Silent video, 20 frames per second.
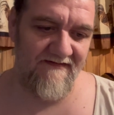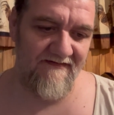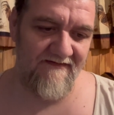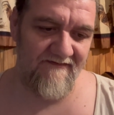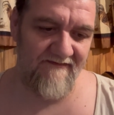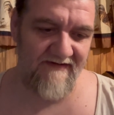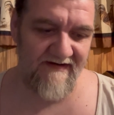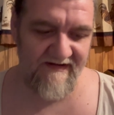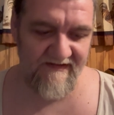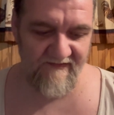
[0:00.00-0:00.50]

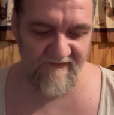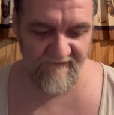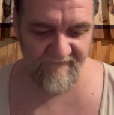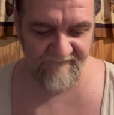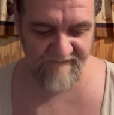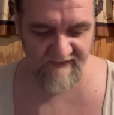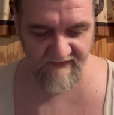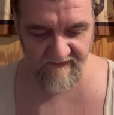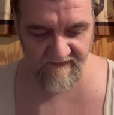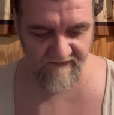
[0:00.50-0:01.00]
Right on,
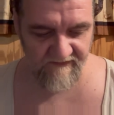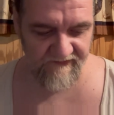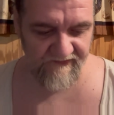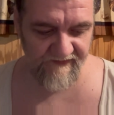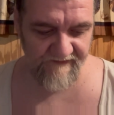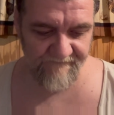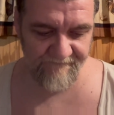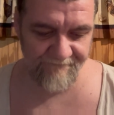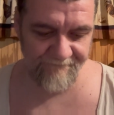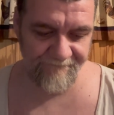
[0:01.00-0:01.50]
folks.
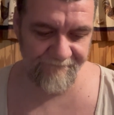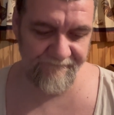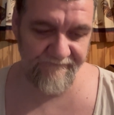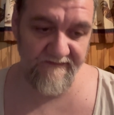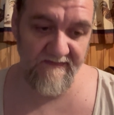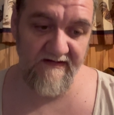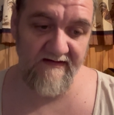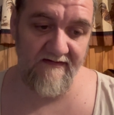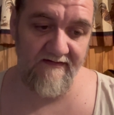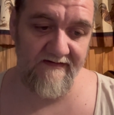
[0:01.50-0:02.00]

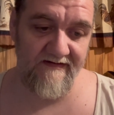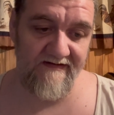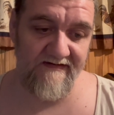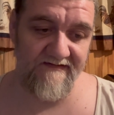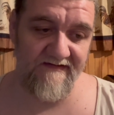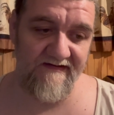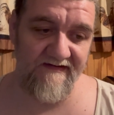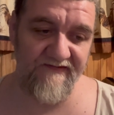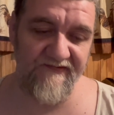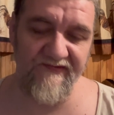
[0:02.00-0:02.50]
All right,
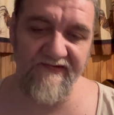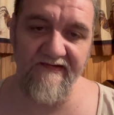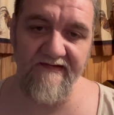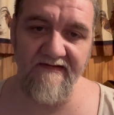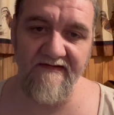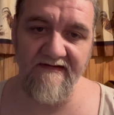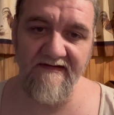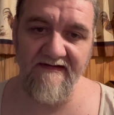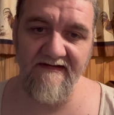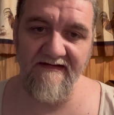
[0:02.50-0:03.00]
that's
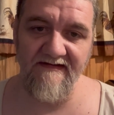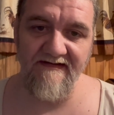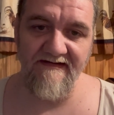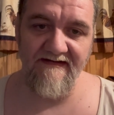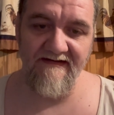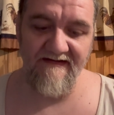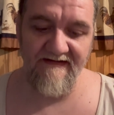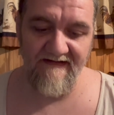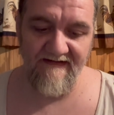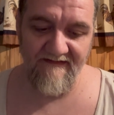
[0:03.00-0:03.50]

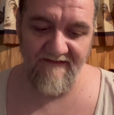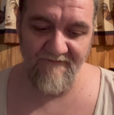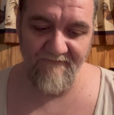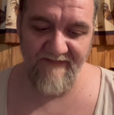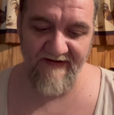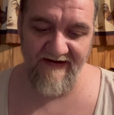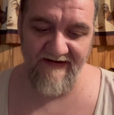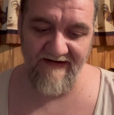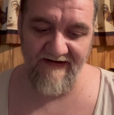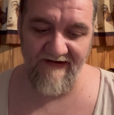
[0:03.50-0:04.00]

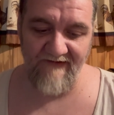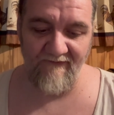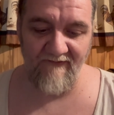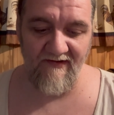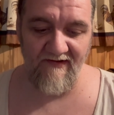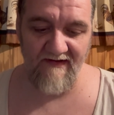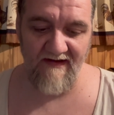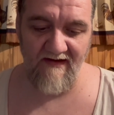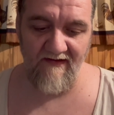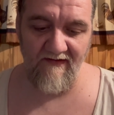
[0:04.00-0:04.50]
about
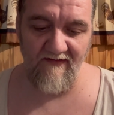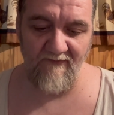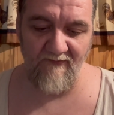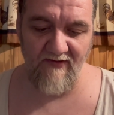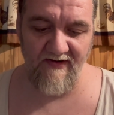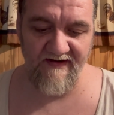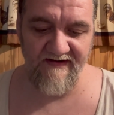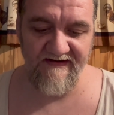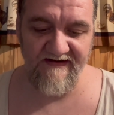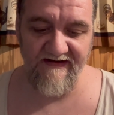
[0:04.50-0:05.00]
all I
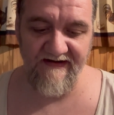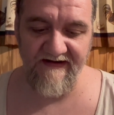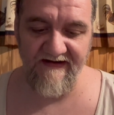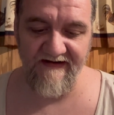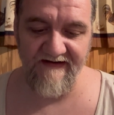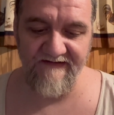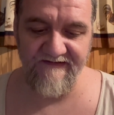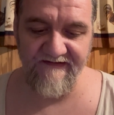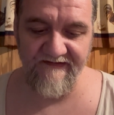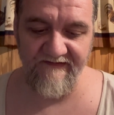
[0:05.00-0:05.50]
wanted to get
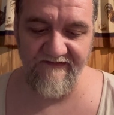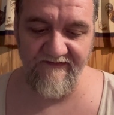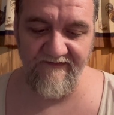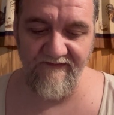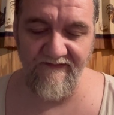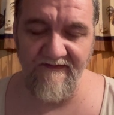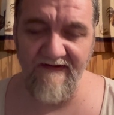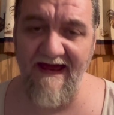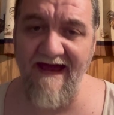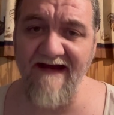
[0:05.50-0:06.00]

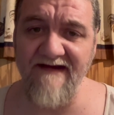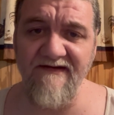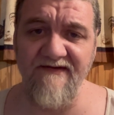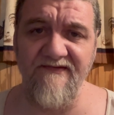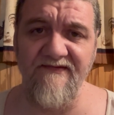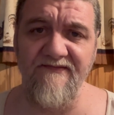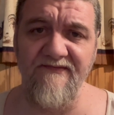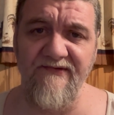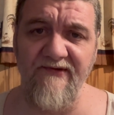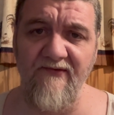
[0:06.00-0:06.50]
into. I
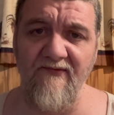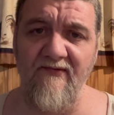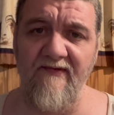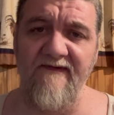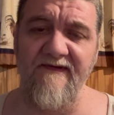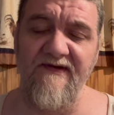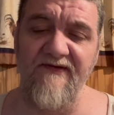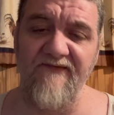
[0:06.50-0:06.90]
could do one of these